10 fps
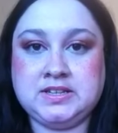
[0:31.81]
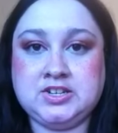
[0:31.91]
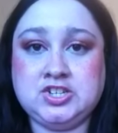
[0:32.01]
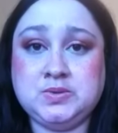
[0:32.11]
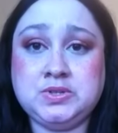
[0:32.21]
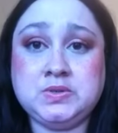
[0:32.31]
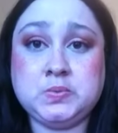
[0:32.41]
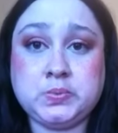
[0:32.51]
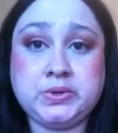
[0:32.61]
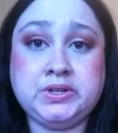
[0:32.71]
and she was just
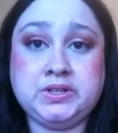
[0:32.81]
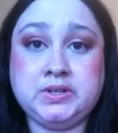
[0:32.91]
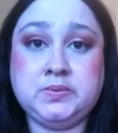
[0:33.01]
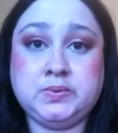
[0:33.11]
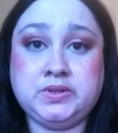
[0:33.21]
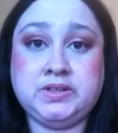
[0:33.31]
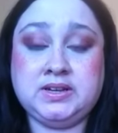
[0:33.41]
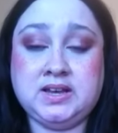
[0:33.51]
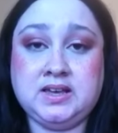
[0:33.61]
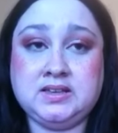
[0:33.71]
really, really
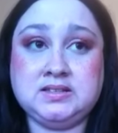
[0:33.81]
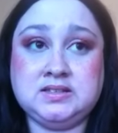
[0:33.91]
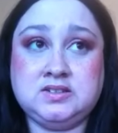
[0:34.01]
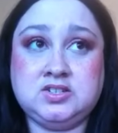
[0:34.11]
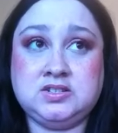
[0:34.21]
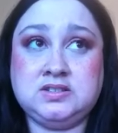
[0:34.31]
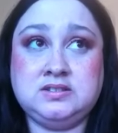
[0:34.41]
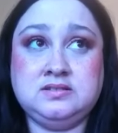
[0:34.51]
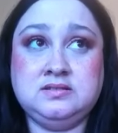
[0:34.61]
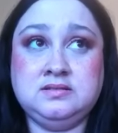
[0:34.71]
nice and just